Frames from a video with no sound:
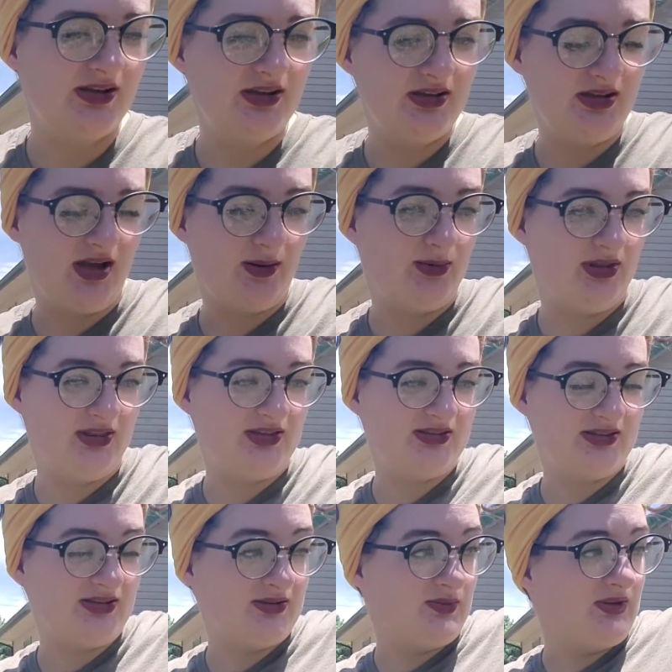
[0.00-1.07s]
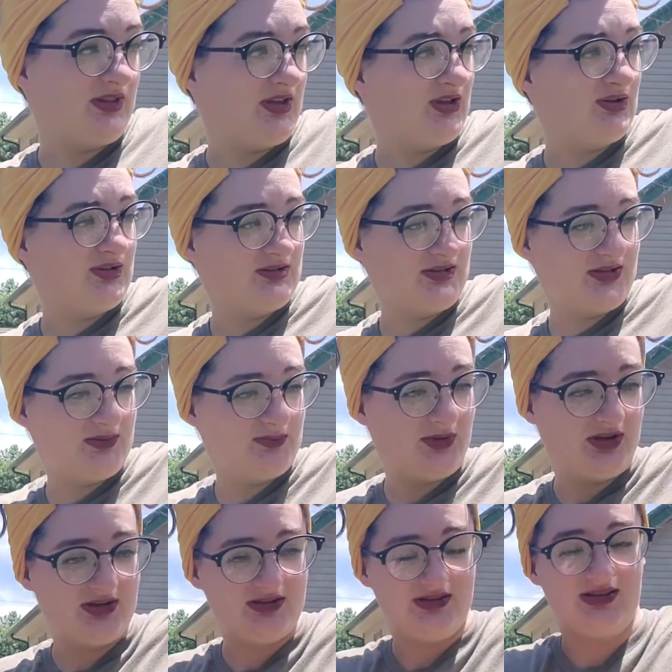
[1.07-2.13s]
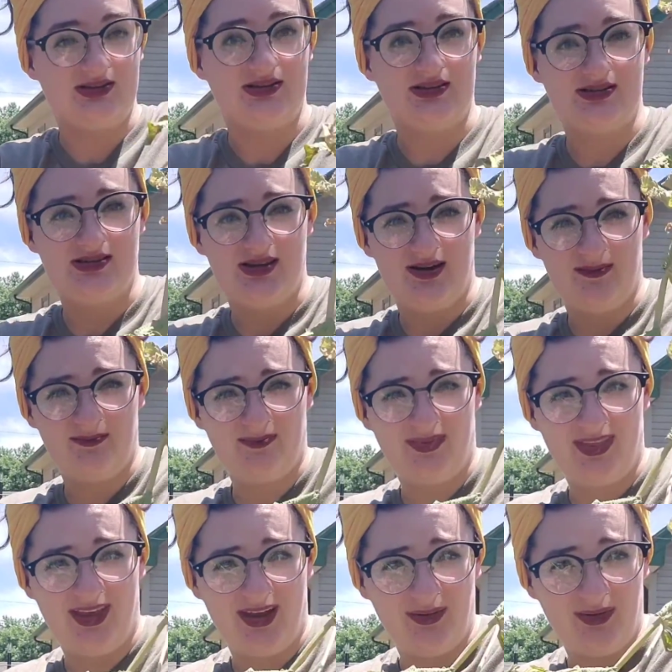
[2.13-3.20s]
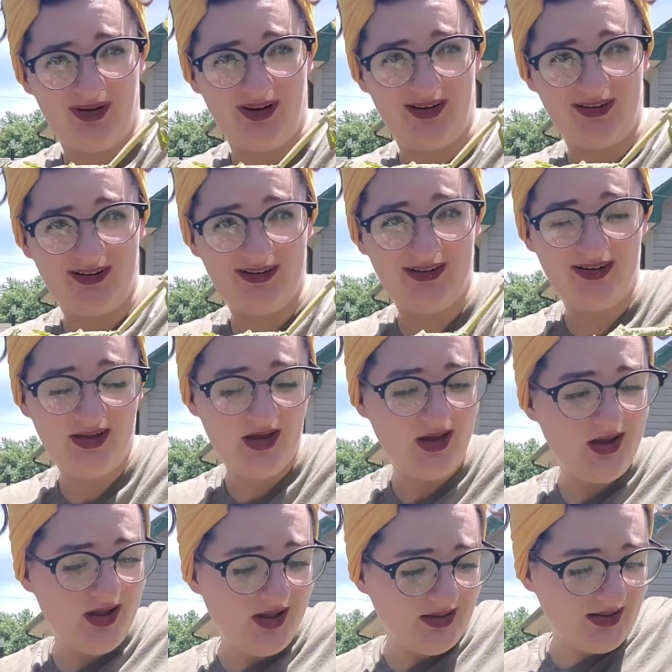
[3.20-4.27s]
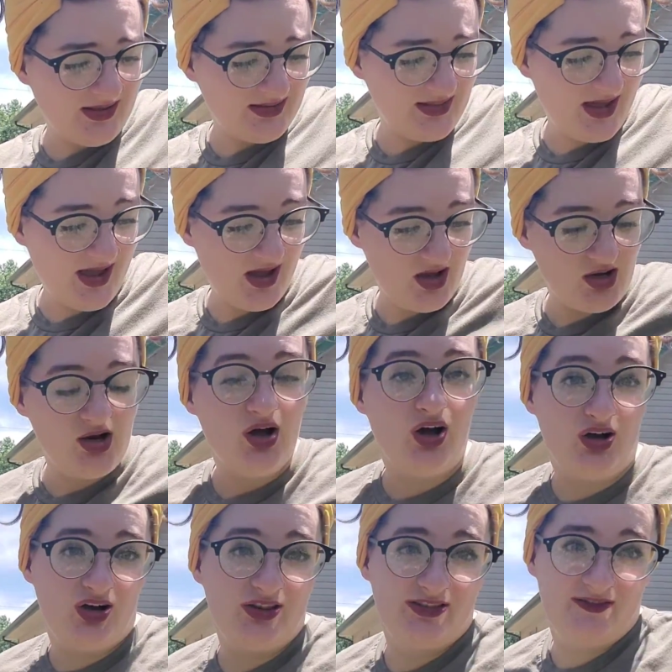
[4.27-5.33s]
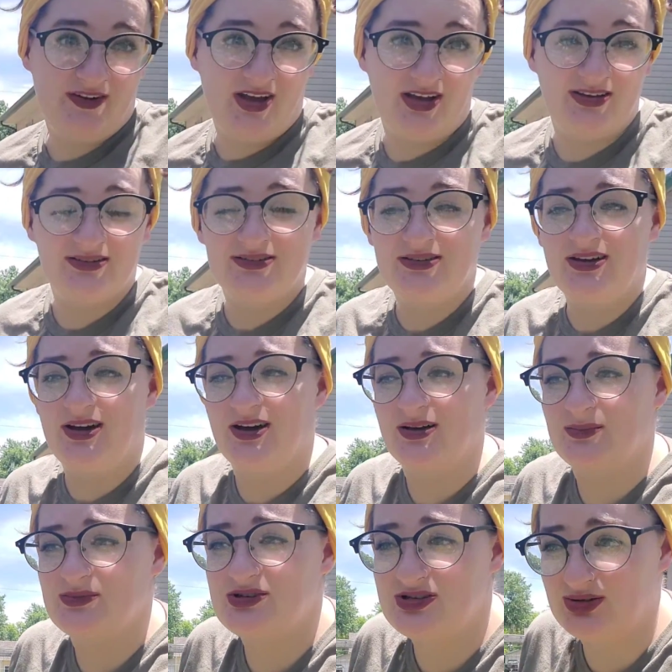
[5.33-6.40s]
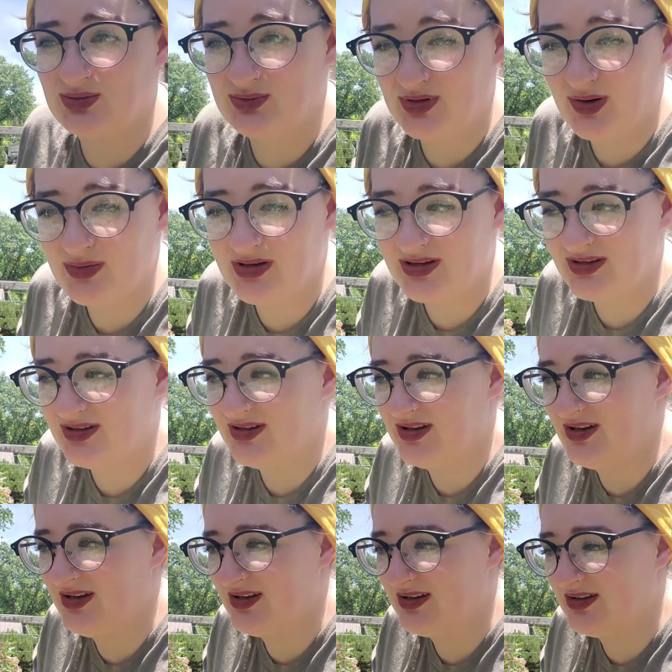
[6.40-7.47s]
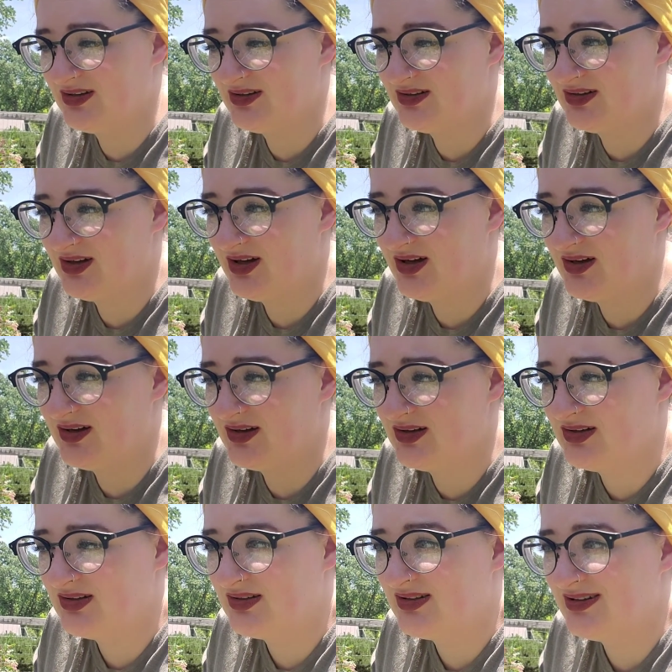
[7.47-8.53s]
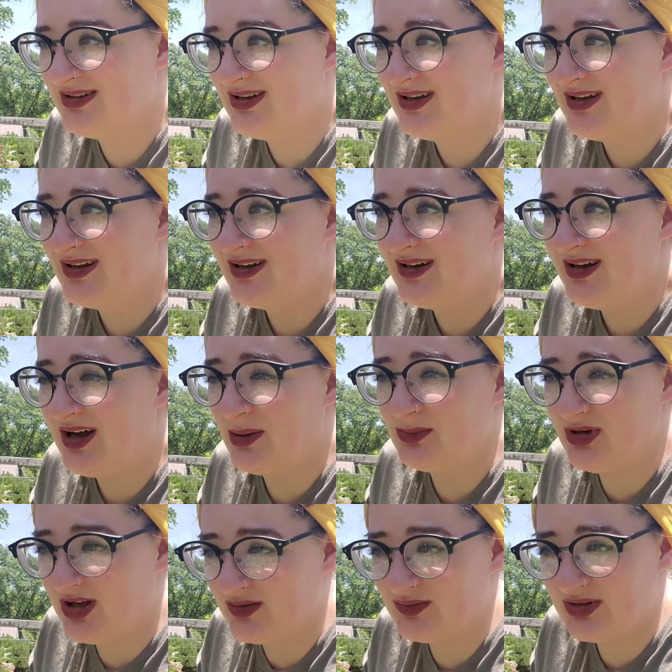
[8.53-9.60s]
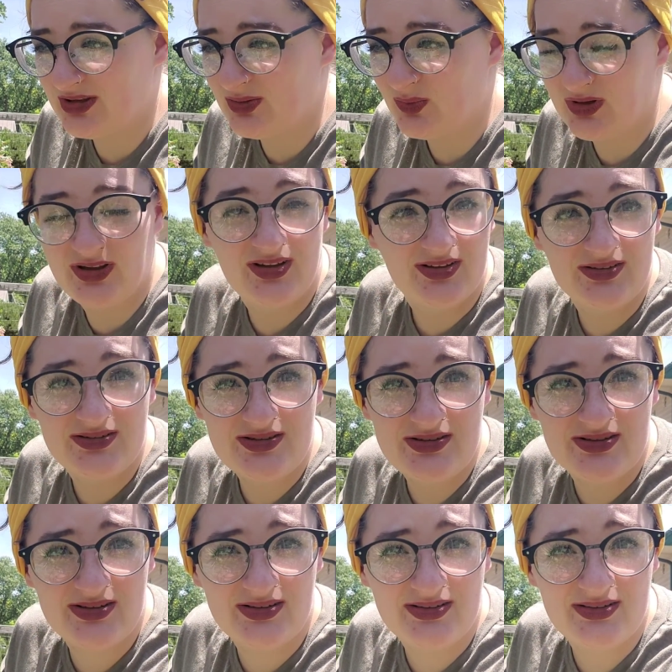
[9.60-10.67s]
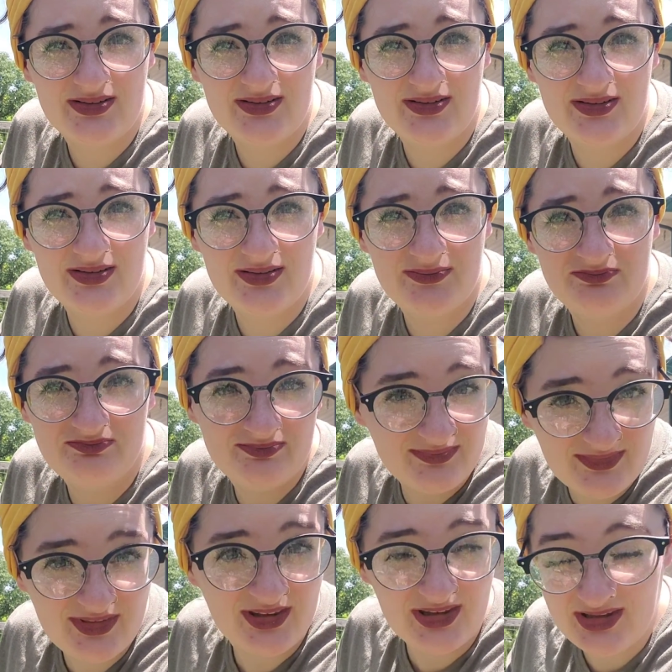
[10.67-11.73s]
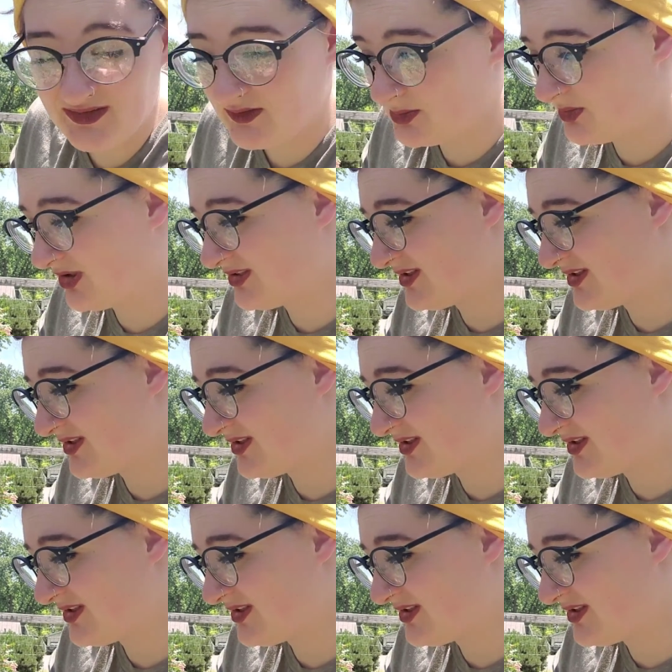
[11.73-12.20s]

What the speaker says: I mean, this is what they look like because this is them. They were like that on the vine, still growing, and I'm not really willing to leave them like that.